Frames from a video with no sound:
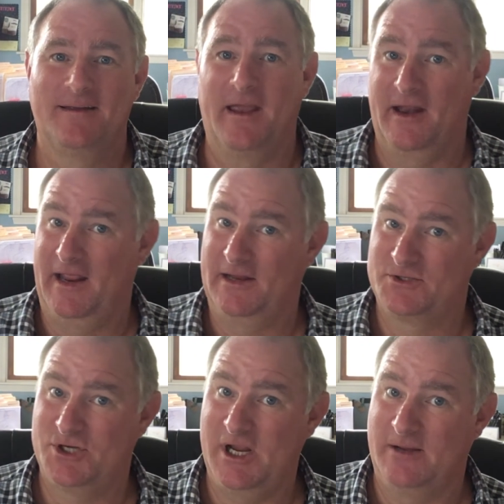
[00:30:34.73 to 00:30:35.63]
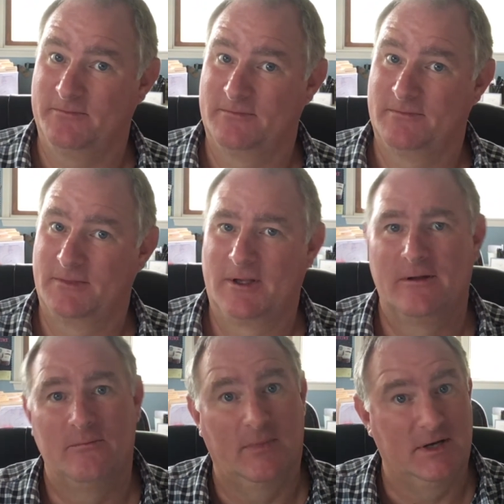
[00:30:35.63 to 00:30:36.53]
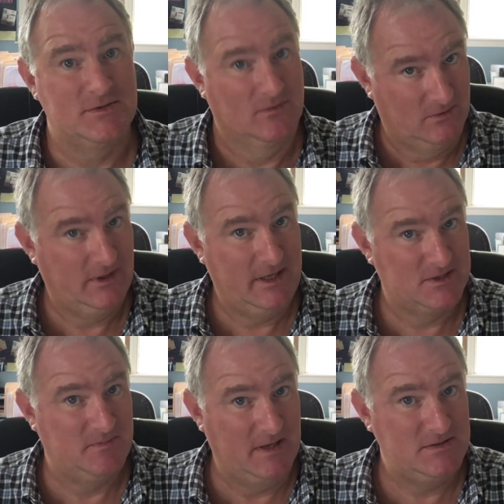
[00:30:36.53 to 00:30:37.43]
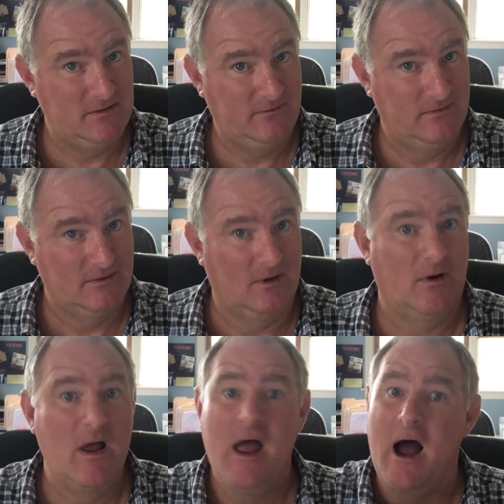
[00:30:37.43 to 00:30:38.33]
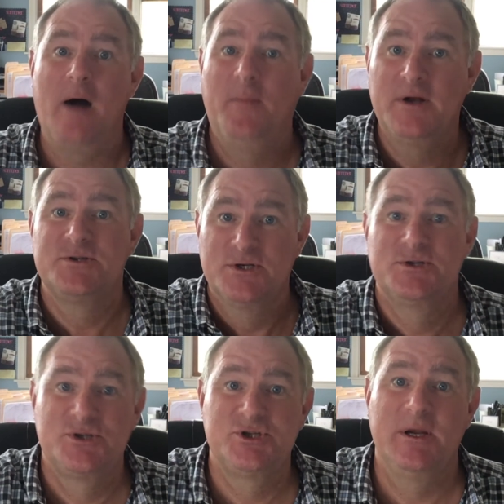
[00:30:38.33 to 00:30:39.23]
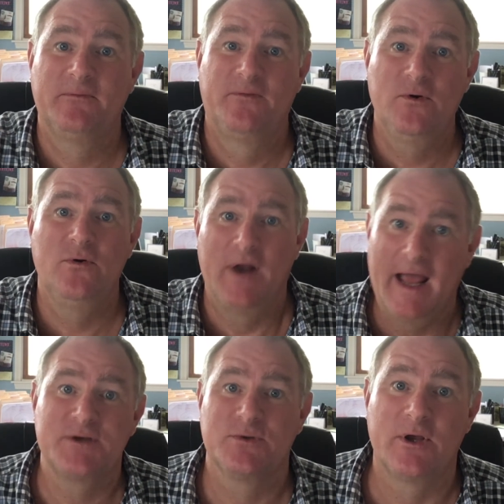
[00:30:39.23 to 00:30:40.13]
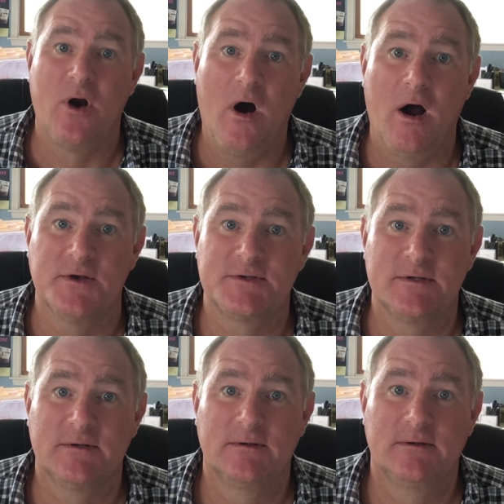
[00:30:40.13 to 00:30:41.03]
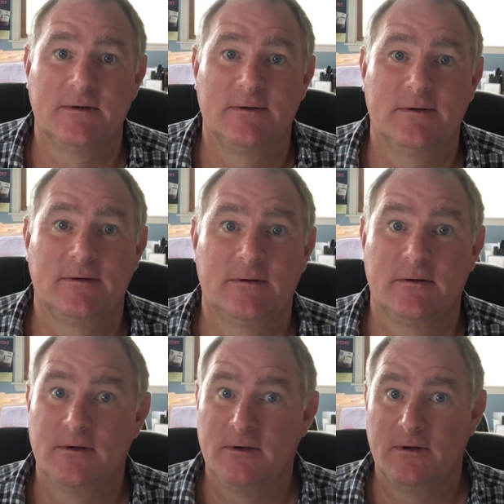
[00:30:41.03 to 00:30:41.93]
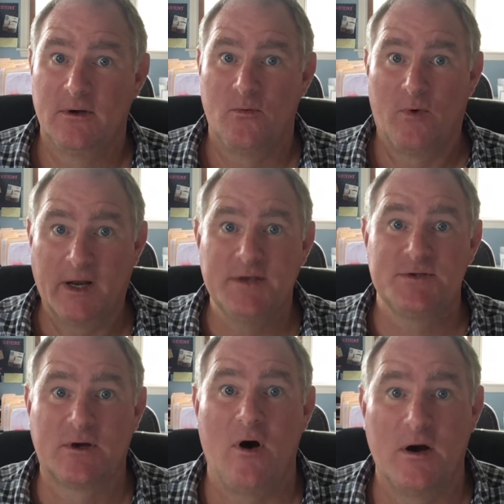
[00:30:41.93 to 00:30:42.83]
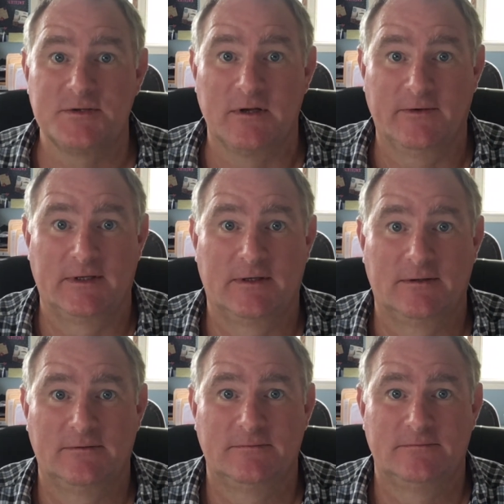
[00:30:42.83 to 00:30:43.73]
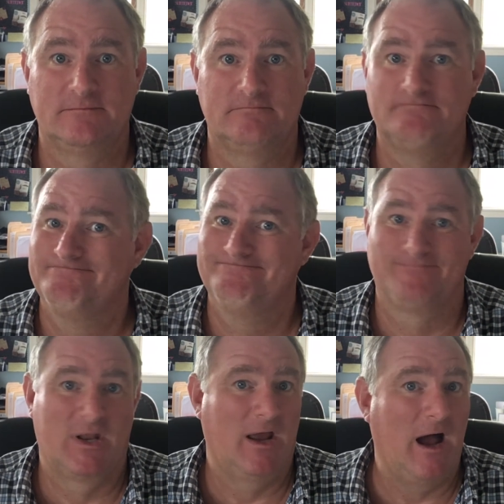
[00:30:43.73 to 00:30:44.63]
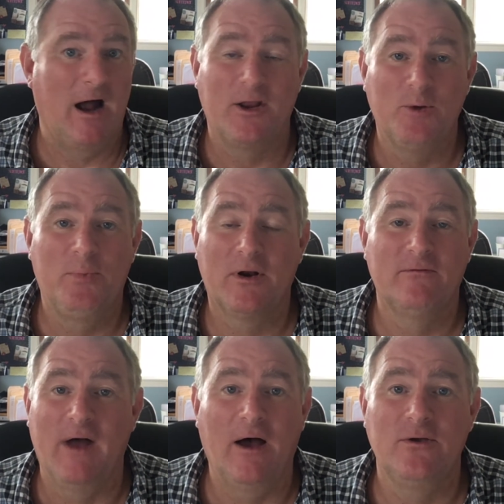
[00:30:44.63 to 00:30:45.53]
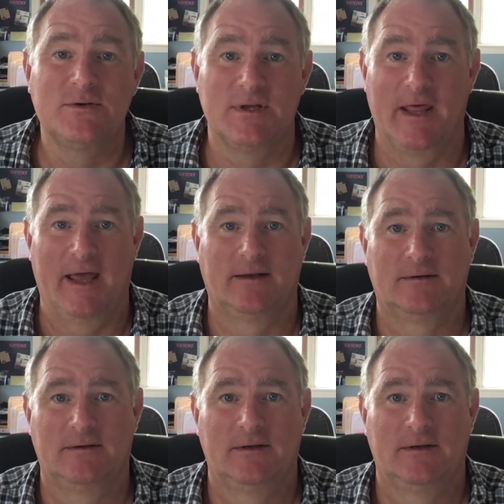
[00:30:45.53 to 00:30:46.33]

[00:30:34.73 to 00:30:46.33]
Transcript: It ain't cheap, but is it really expensive? How much does cheap food actually cost? What is the cost of it? How do you put a value to that?